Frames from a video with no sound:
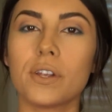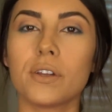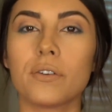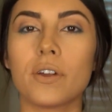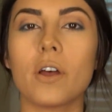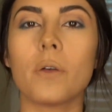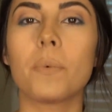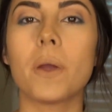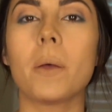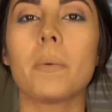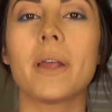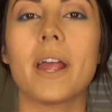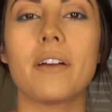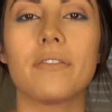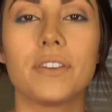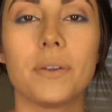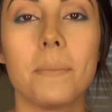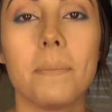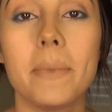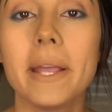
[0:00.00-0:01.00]
nude. I'll probably
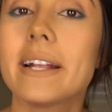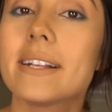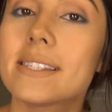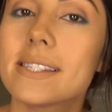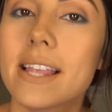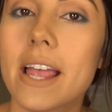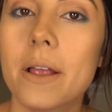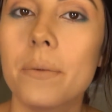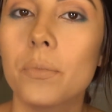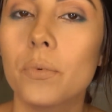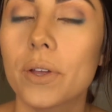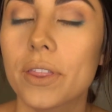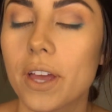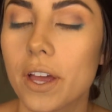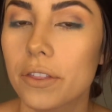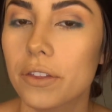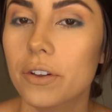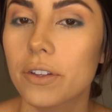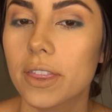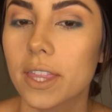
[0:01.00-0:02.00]
have to mix them with
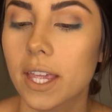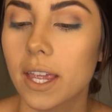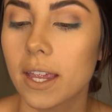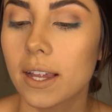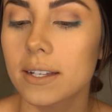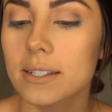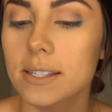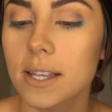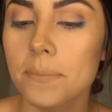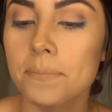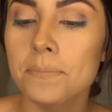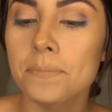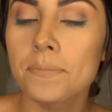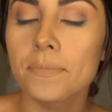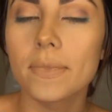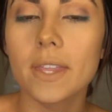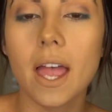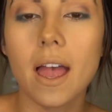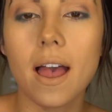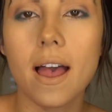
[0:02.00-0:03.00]
other things.
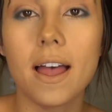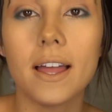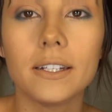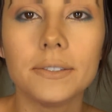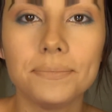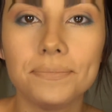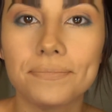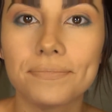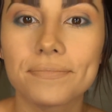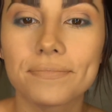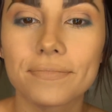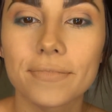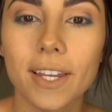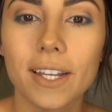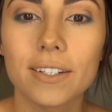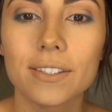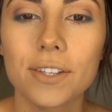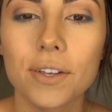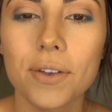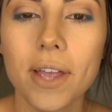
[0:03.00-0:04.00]

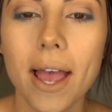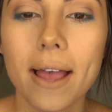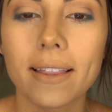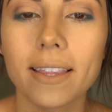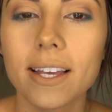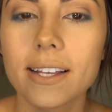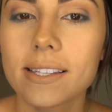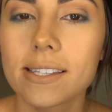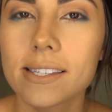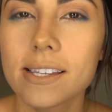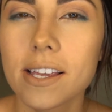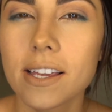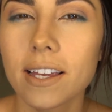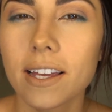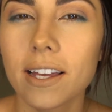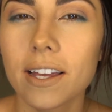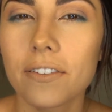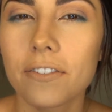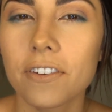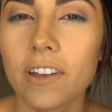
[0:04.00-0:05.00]
So yeah, let's see
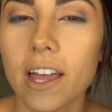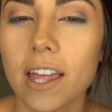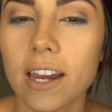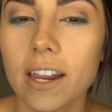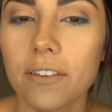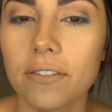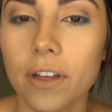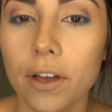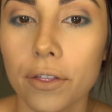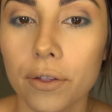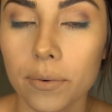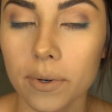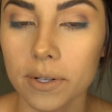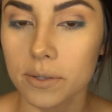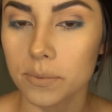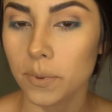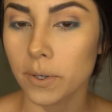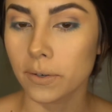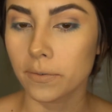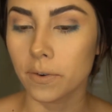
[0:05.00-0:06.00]
if any of the other
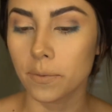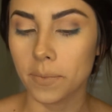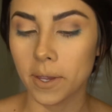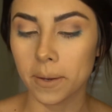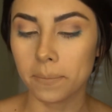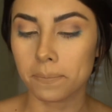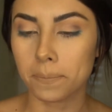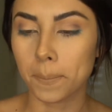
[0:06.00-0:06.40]
ones work for me.